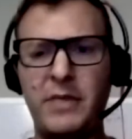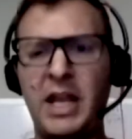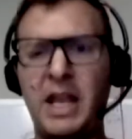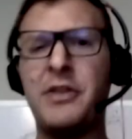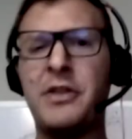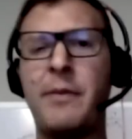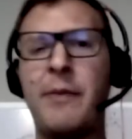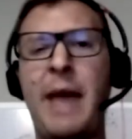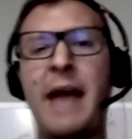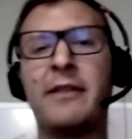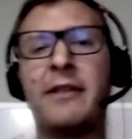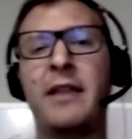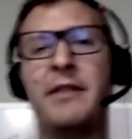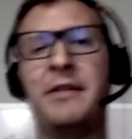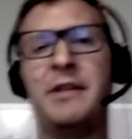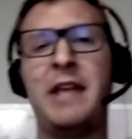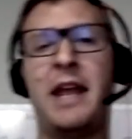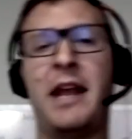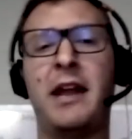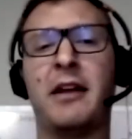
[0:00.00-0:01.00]
the
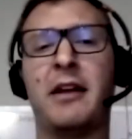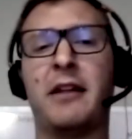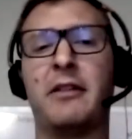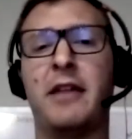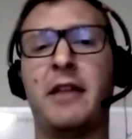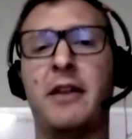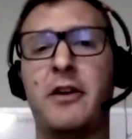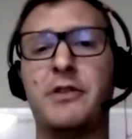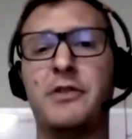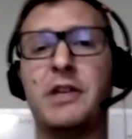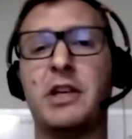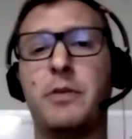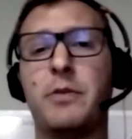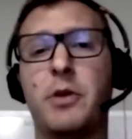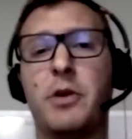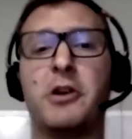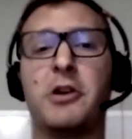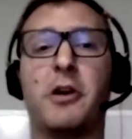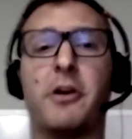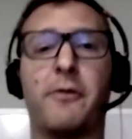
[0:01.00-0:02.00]
magnetic letters that you
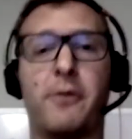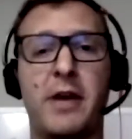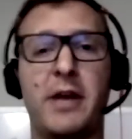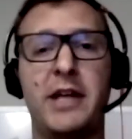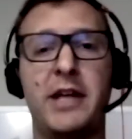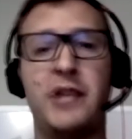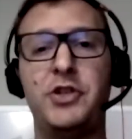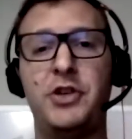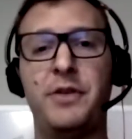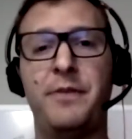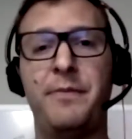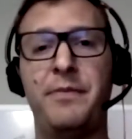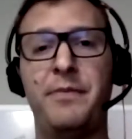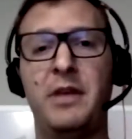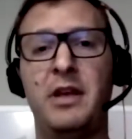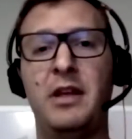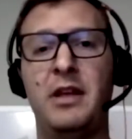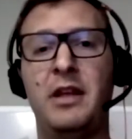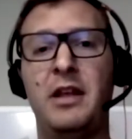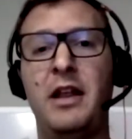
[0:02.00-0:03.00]
put on your fridge.
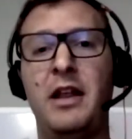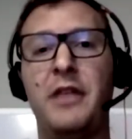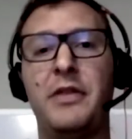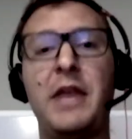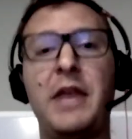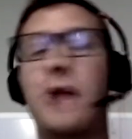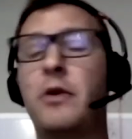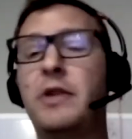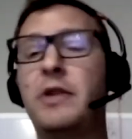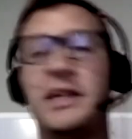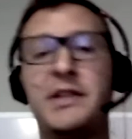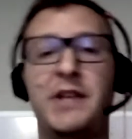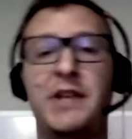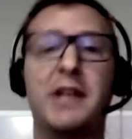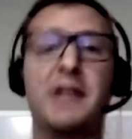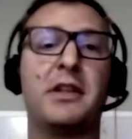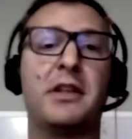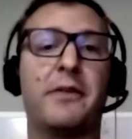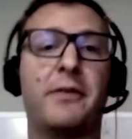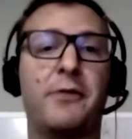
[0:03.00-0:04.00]
They only stick
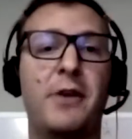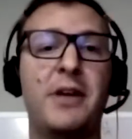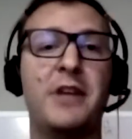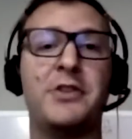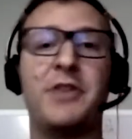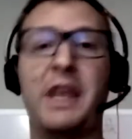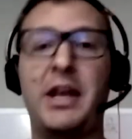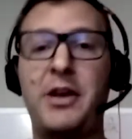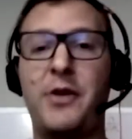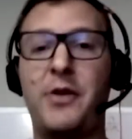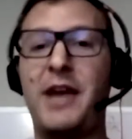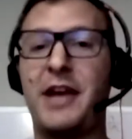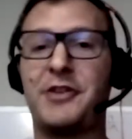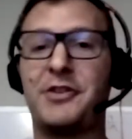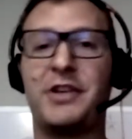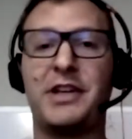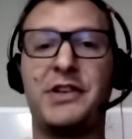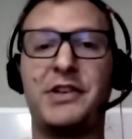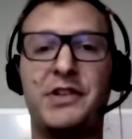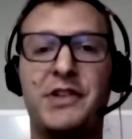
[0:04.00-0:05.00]
to the fridge. They don't
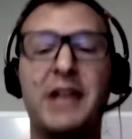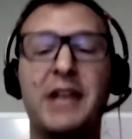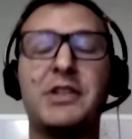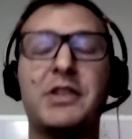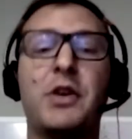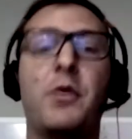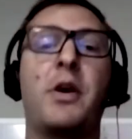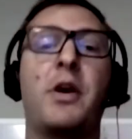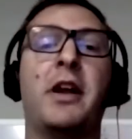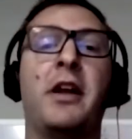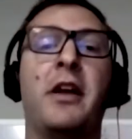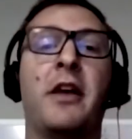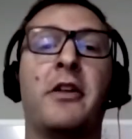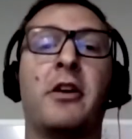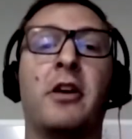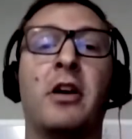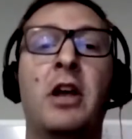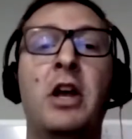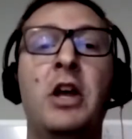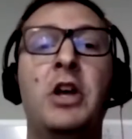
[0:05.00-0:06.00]
actually stick to one
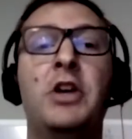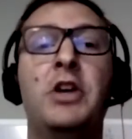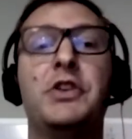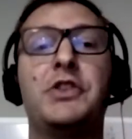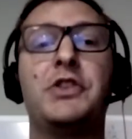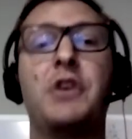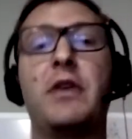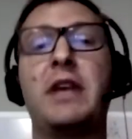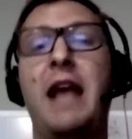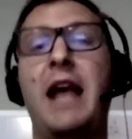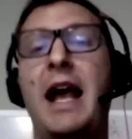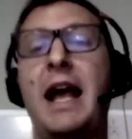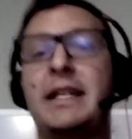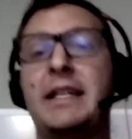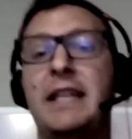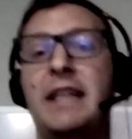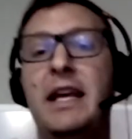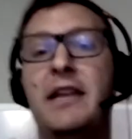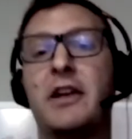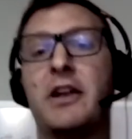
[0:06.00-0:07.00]
another. So the
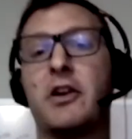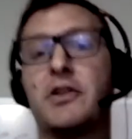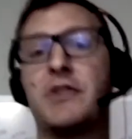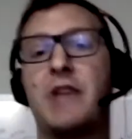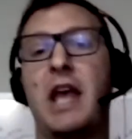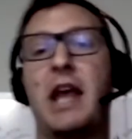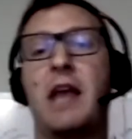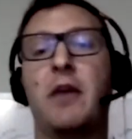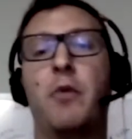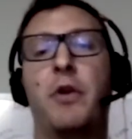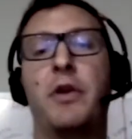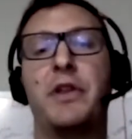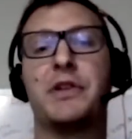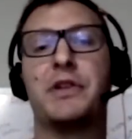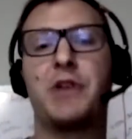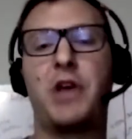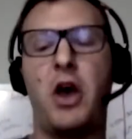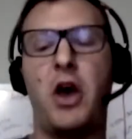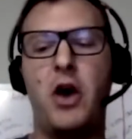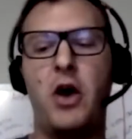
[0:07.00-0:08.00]
idea that you're saying, well, this
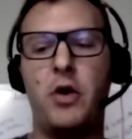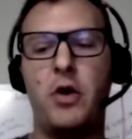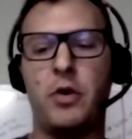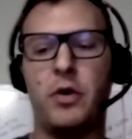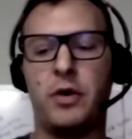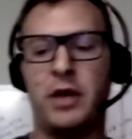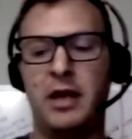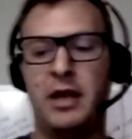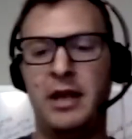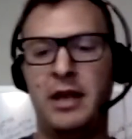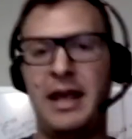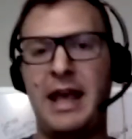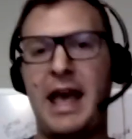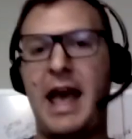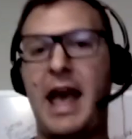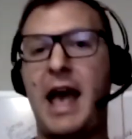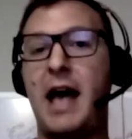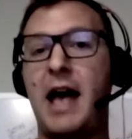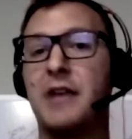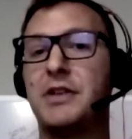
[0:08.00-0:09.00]
code
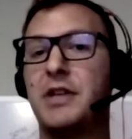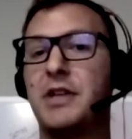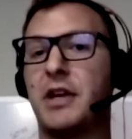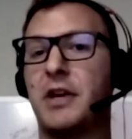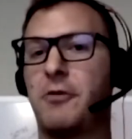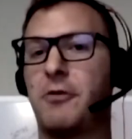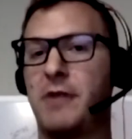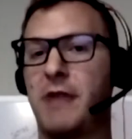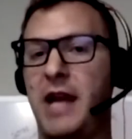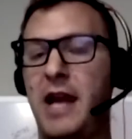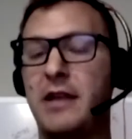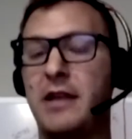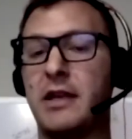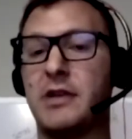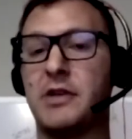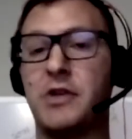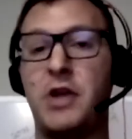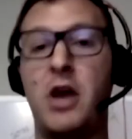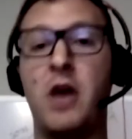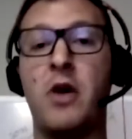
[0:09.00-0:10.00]
had to create
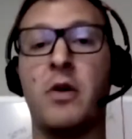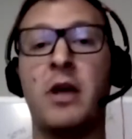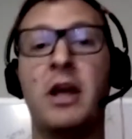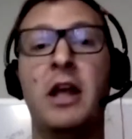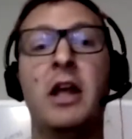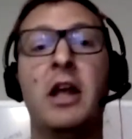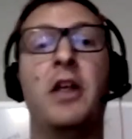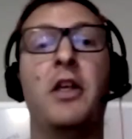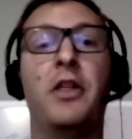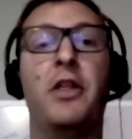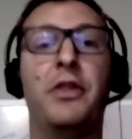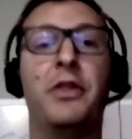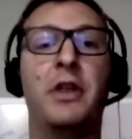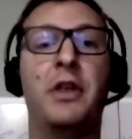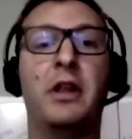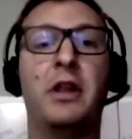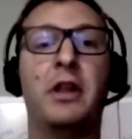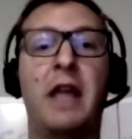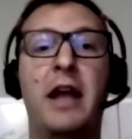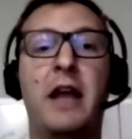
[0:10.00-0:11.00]
this, no.
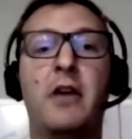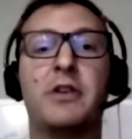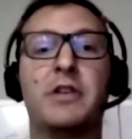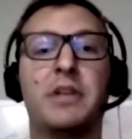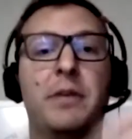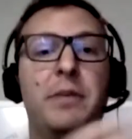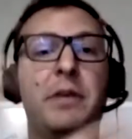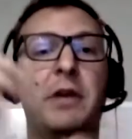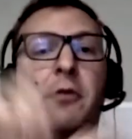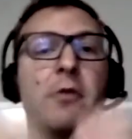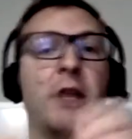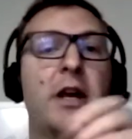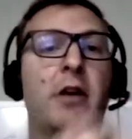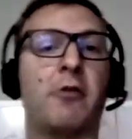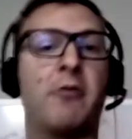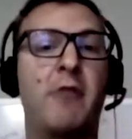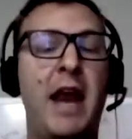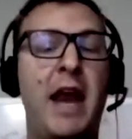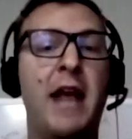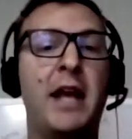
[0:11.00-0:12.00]
The letters can be
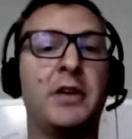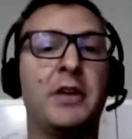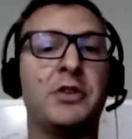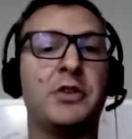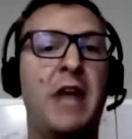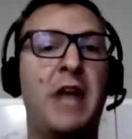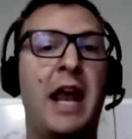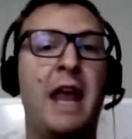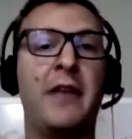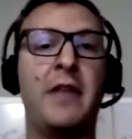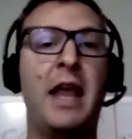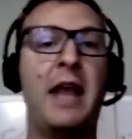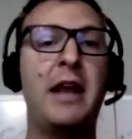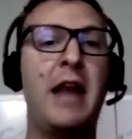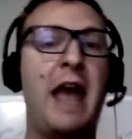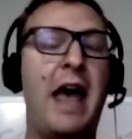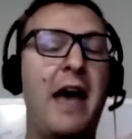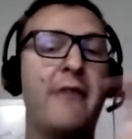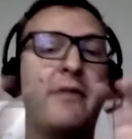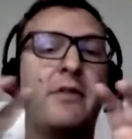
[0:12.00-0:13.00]
rearranged and they'd
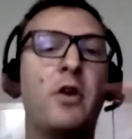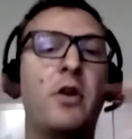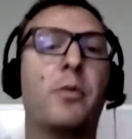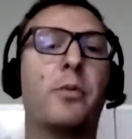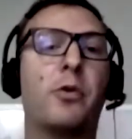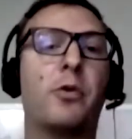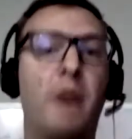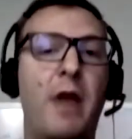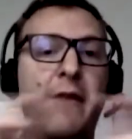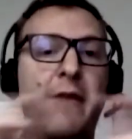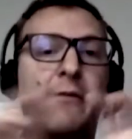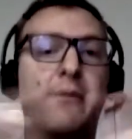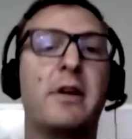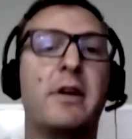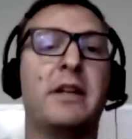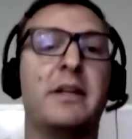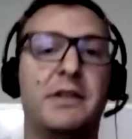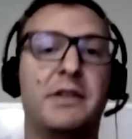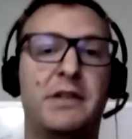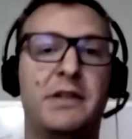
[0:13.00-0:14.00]
have no
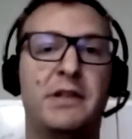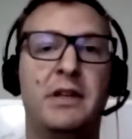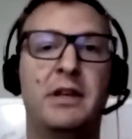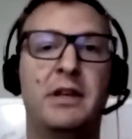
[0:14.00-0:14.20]
preference